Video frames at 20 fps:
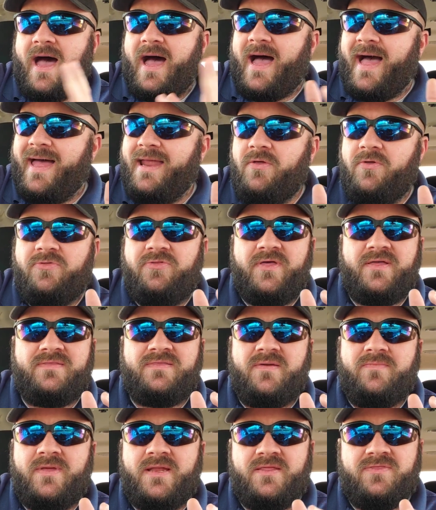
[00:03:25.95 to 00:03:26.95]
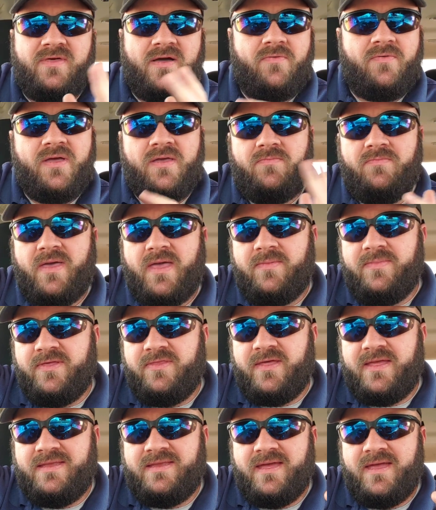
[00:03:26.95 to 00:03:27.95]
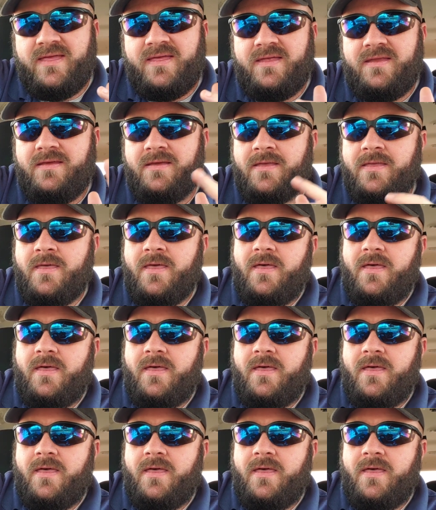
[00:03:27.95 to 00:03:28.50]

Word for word: I don't think they meant it that way. Maybe they did,